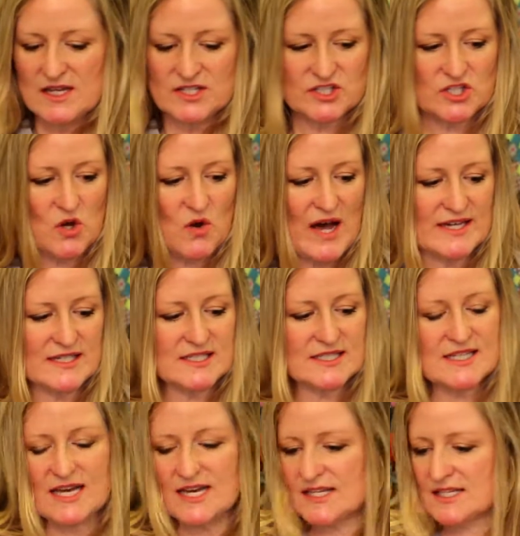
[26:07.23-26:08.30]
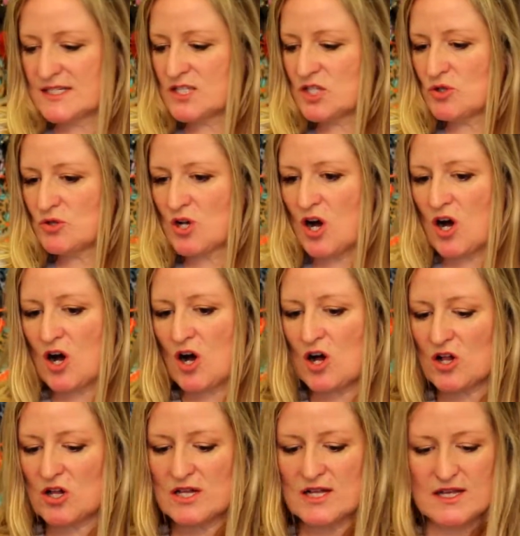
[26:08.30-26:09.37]
So I decided to
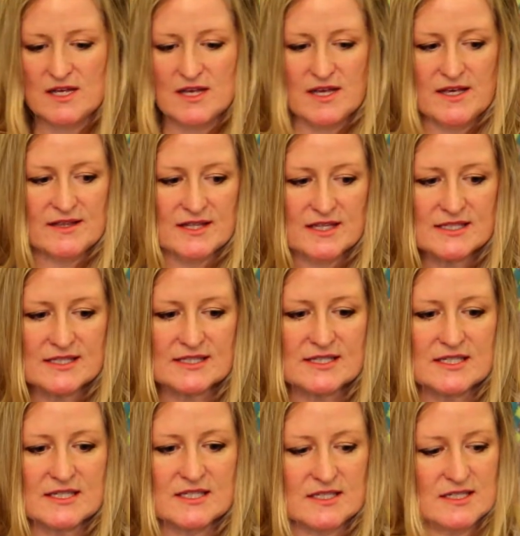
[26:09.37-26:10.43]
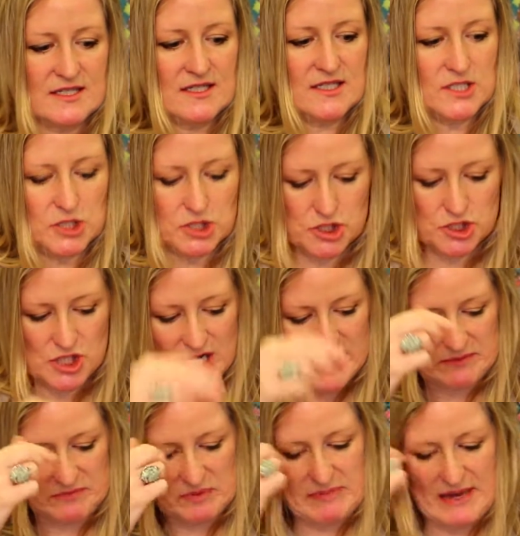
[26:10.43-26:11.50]
call this
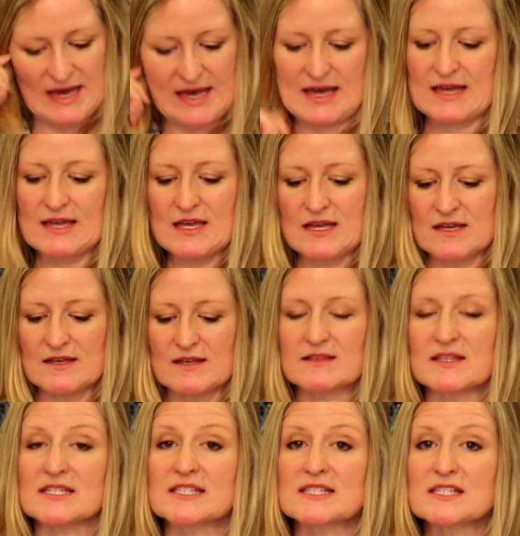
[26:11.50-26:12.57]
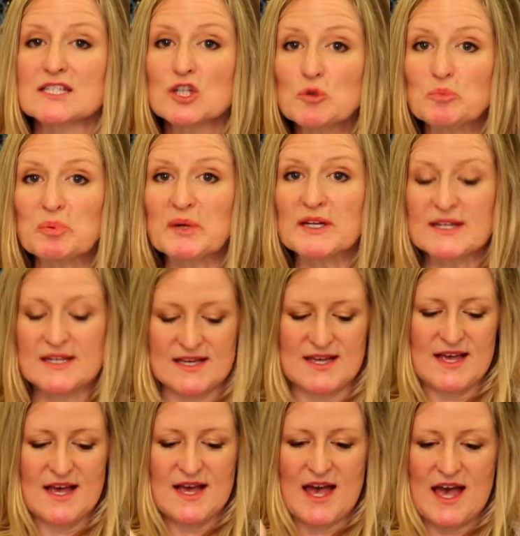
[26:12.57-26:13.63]
shape bag the Sloop,
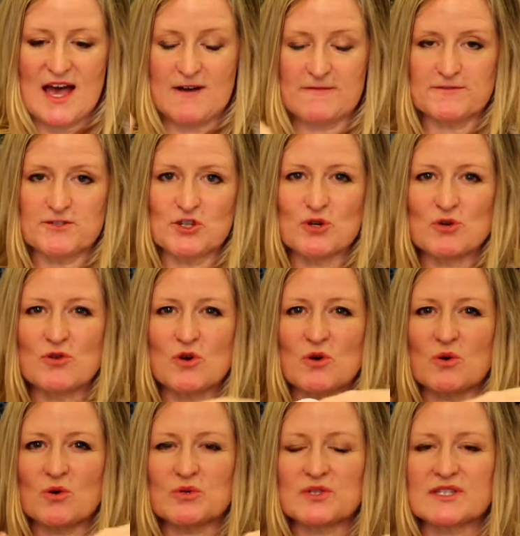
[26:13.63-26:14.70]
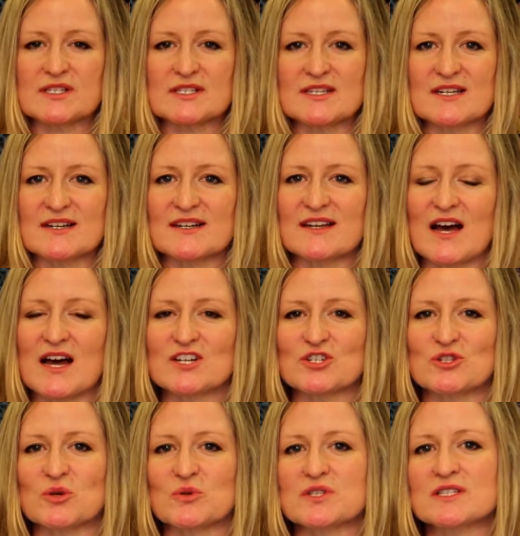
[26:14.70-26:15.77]
after those,
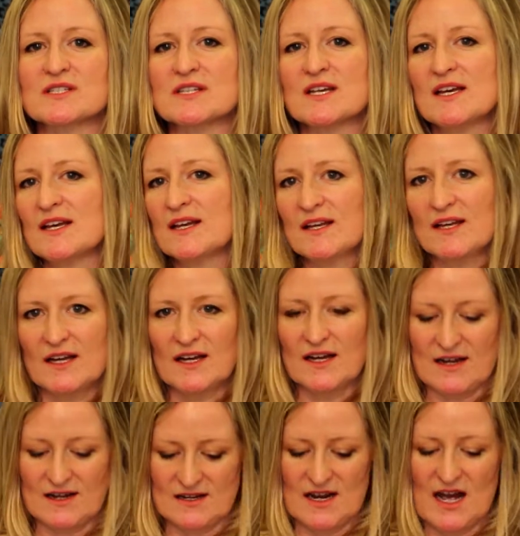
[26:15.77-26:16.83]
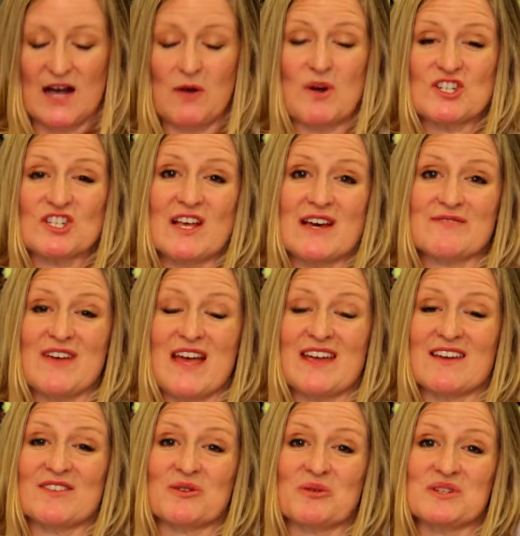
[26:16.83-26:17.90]
gosh, those, I watch a lot of
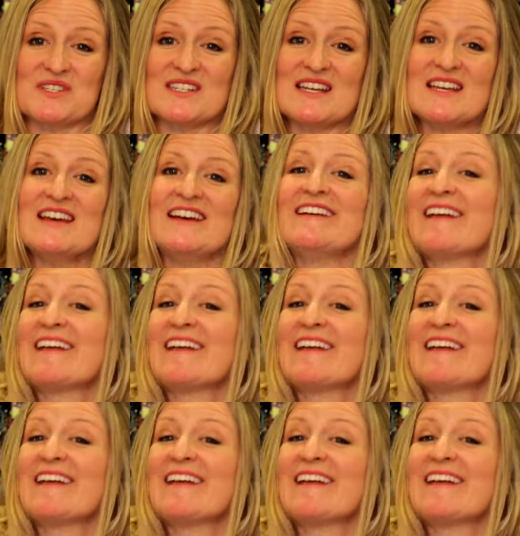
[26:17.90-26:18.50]
Agatha Christie,